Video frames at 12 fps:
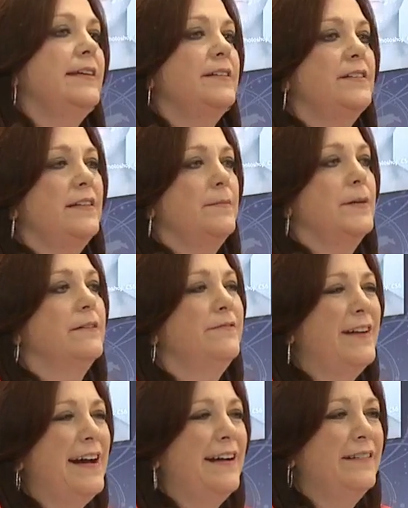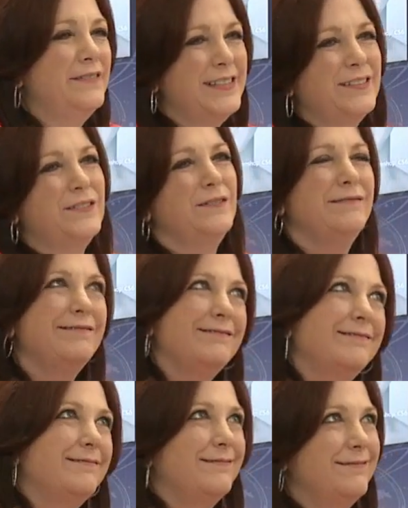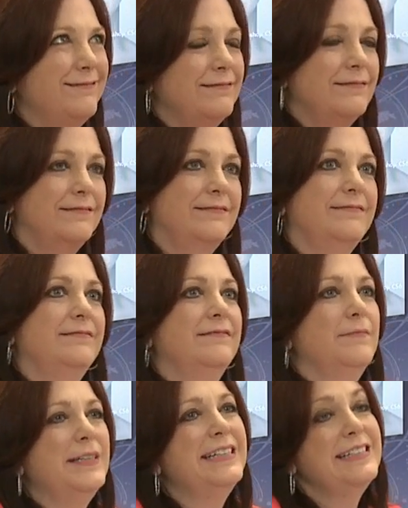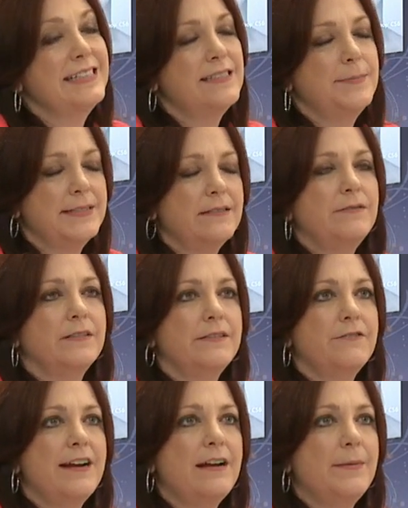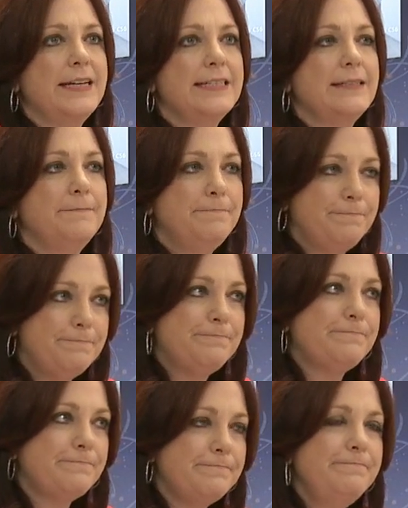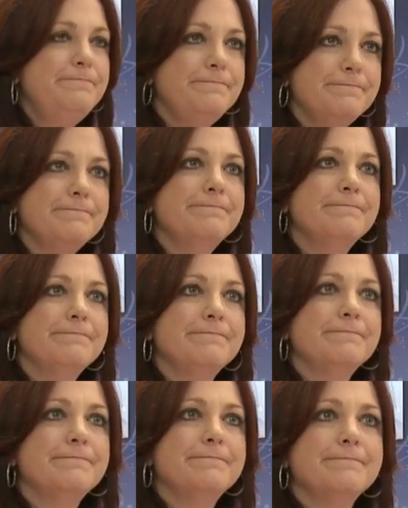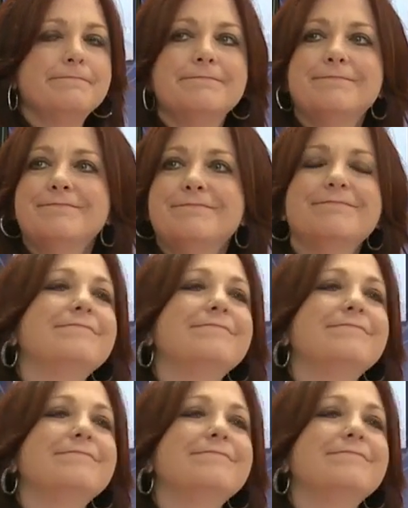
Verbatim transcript: in HTML5, so cool. But it is specifically for animation. And Claire of